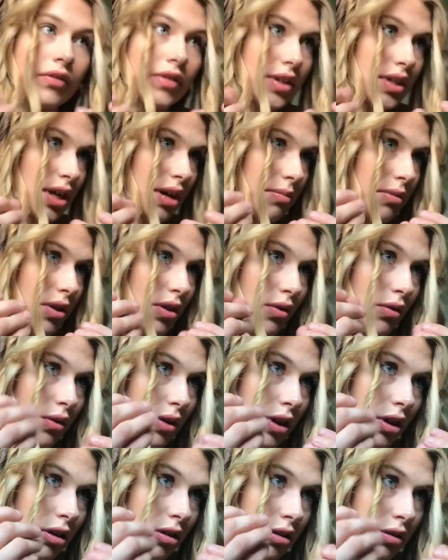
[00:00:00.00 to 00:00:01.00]
The top of the
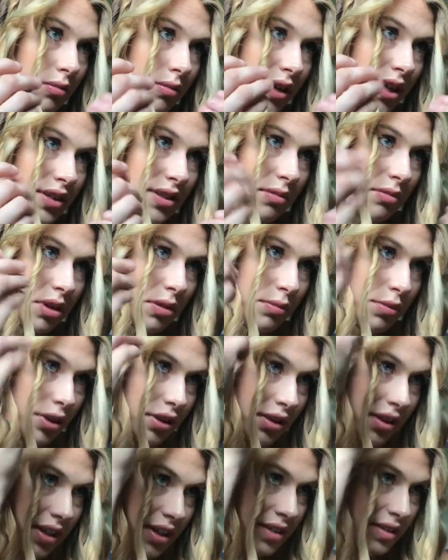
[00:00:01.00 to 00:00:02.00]
oil, because I'm gonna
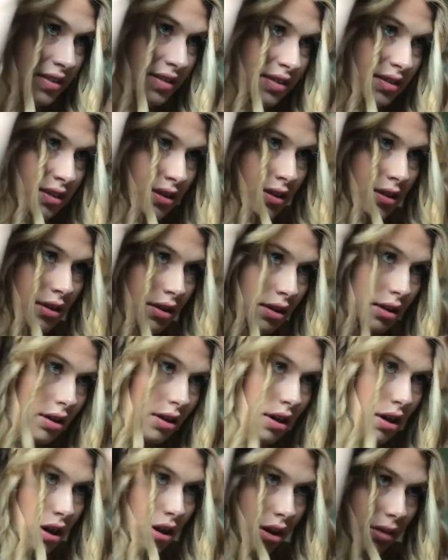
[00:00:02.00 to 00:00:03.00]
put this
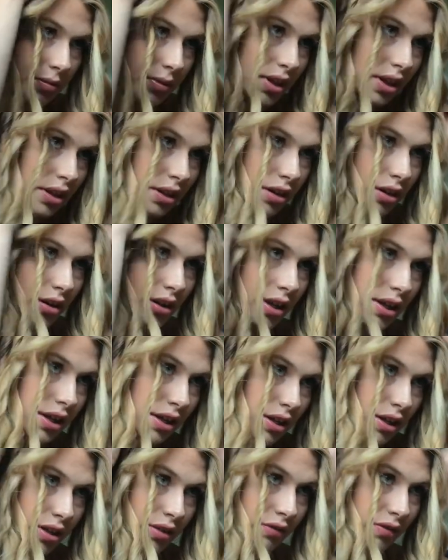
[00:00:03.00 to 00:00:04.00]
all up here,
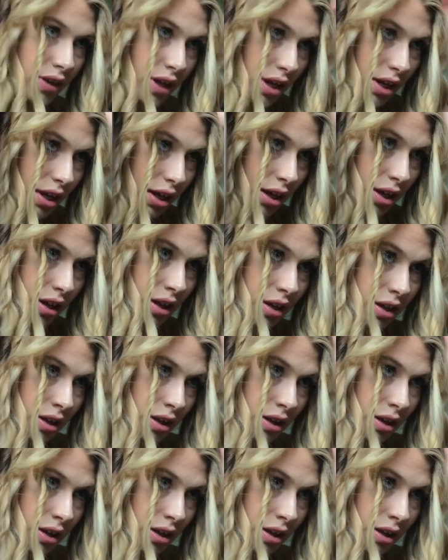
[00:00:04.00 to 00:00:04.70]
and if I